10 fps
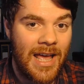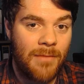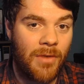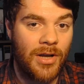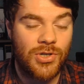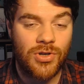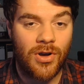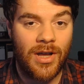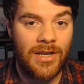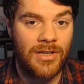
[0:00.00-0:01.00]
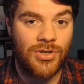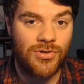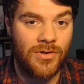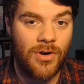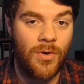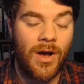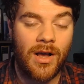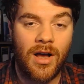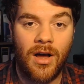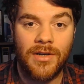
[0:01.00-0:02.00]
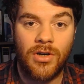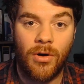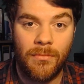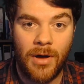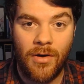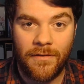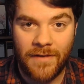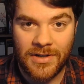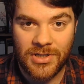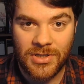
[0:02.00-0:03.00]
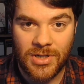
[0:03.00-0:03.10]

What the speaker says: my tried and true card combo fashion.